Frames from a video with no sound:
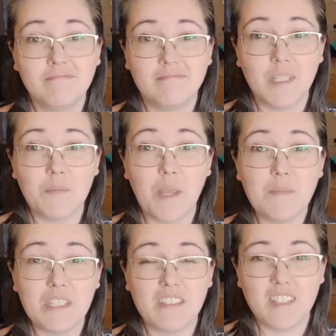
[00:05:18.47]

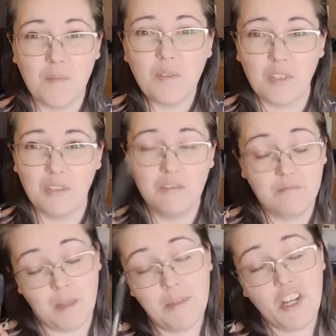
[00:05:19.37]
Sometimes some of you,
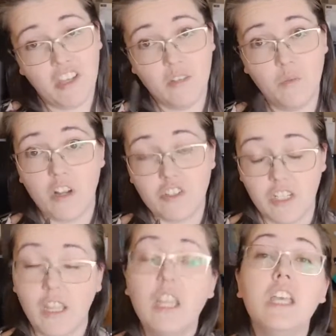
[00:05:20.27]
maybe not you
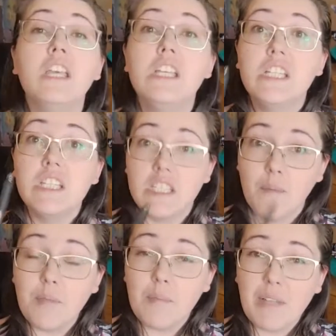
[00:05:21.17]
watching,
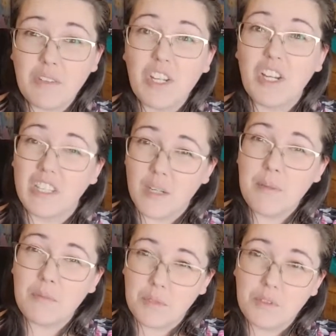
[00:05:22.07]
some people out there are a little
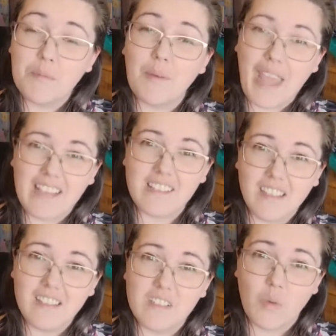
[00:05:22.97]
bit rude about
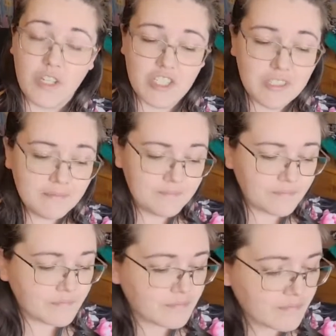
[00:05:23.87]
asking this question.
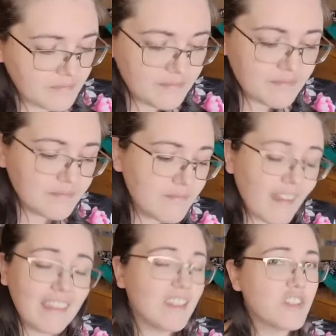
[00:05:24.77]

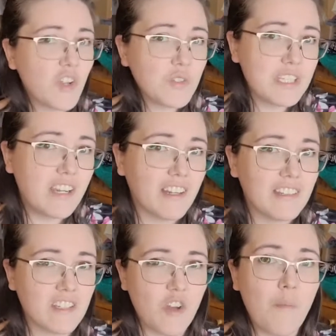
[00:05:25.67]
There's no secret.
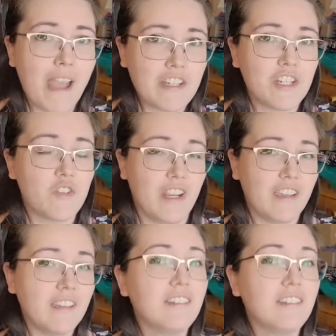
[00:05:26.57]
There's no magic trick.